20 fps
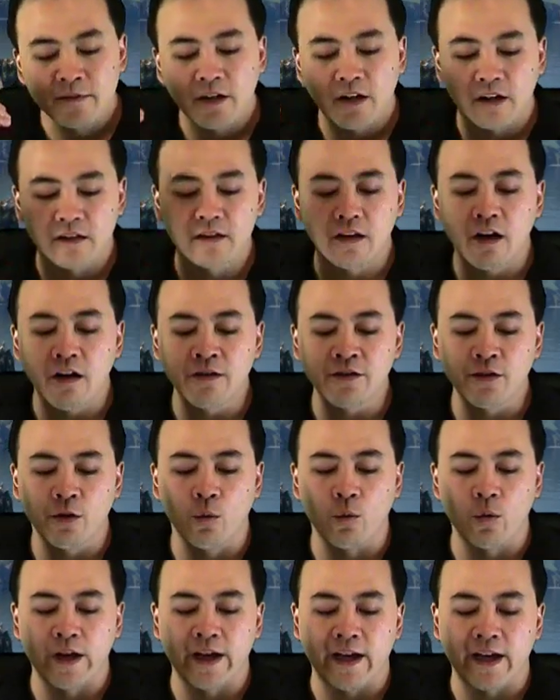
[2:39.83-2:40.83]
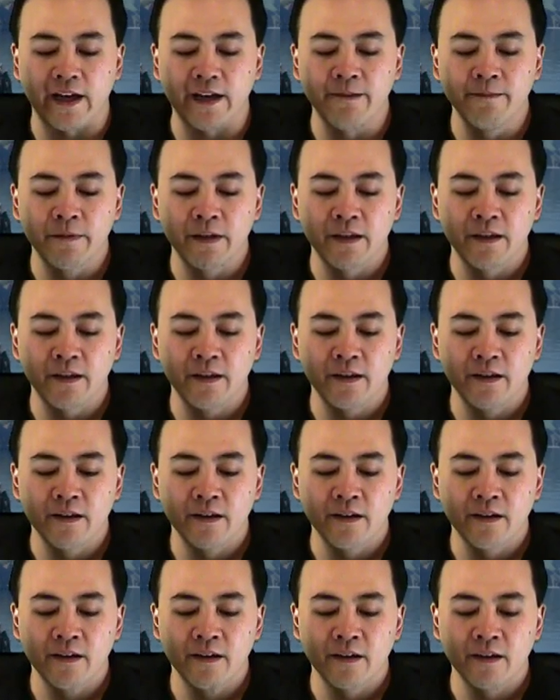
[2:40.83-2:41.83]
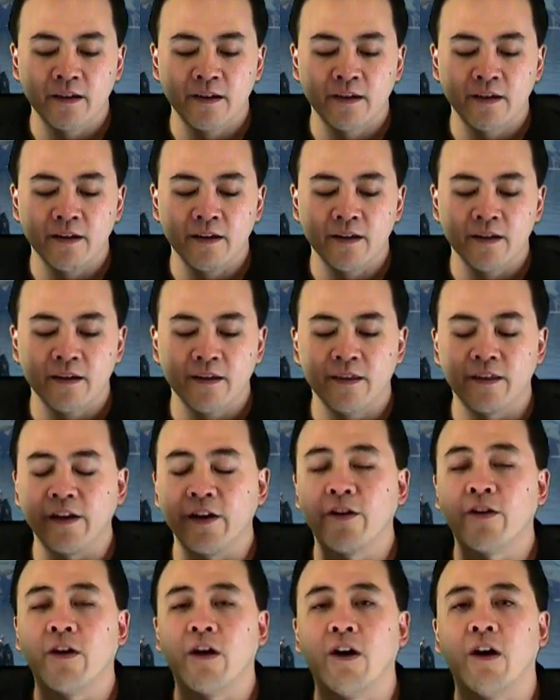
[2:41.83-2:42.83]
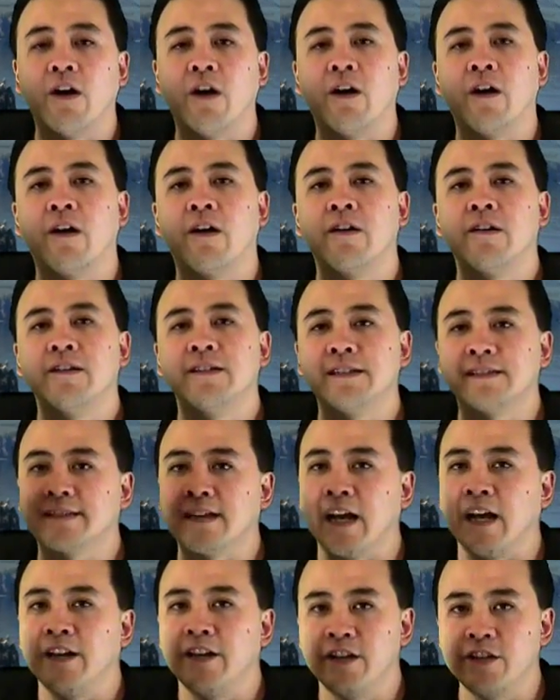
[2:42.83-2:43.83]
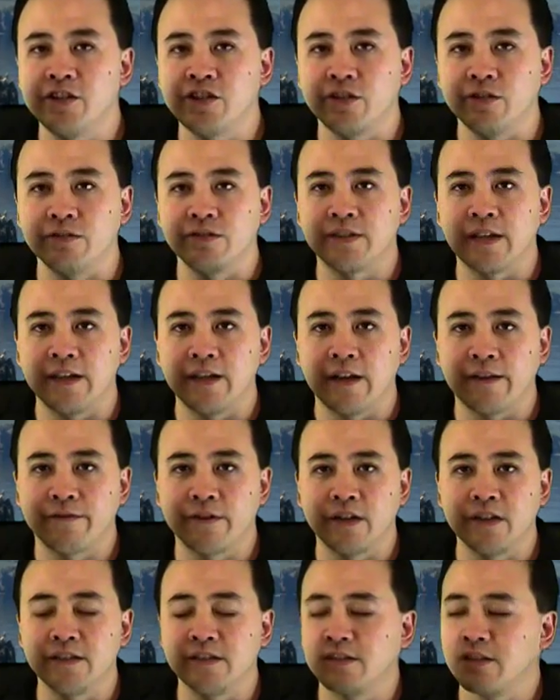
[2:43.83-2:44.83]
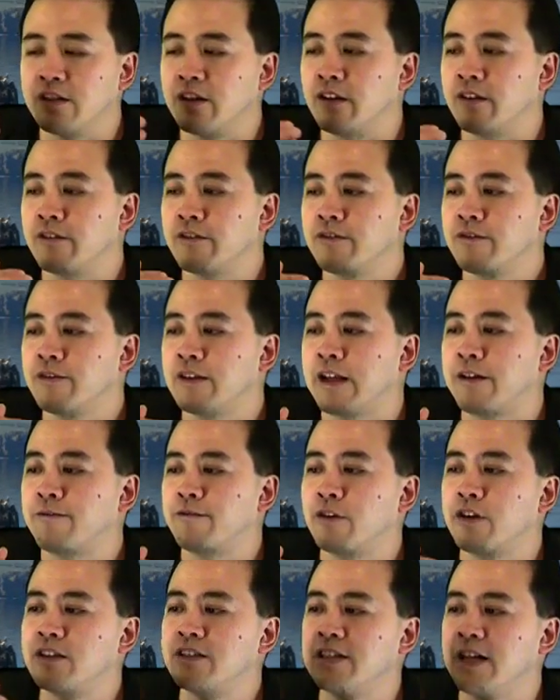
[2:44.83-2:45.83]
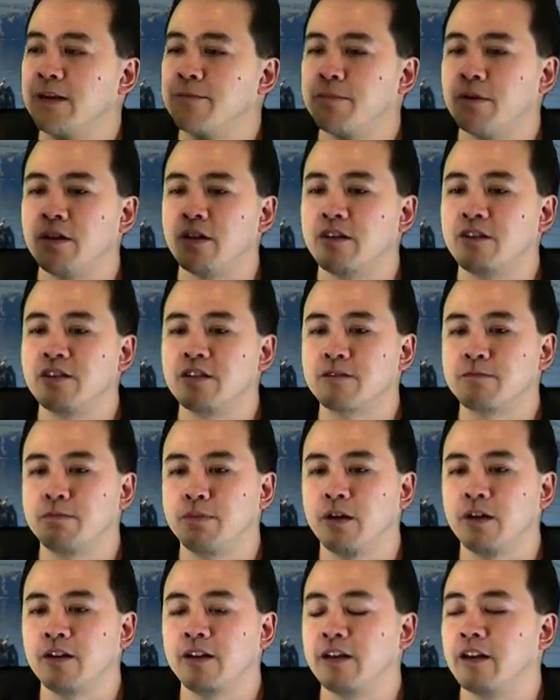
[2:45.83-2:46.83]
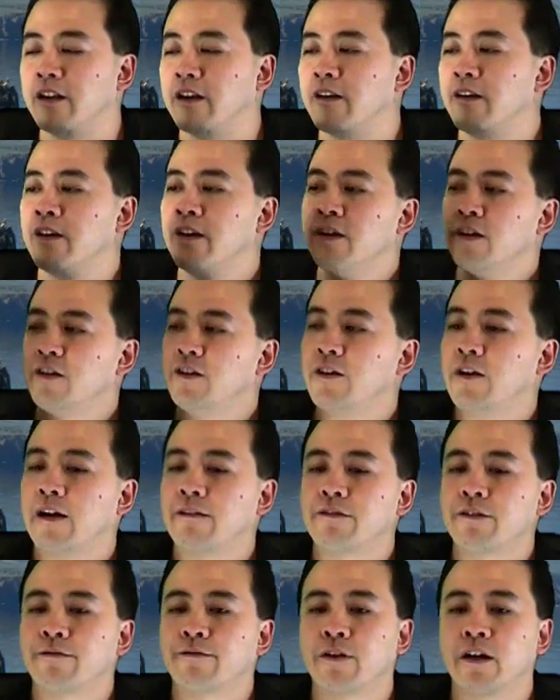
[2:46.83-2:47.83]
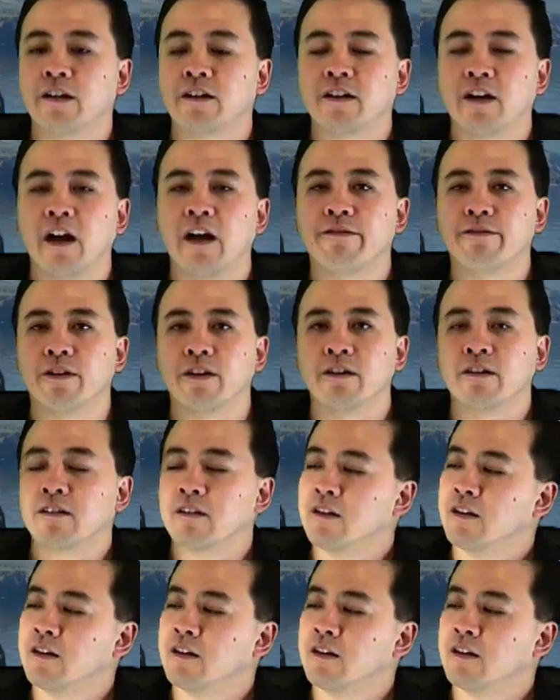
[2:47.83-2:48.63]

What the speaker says: Along the way, there are design issues that you have to consider. Like, for example, on this book here, you have the front cover,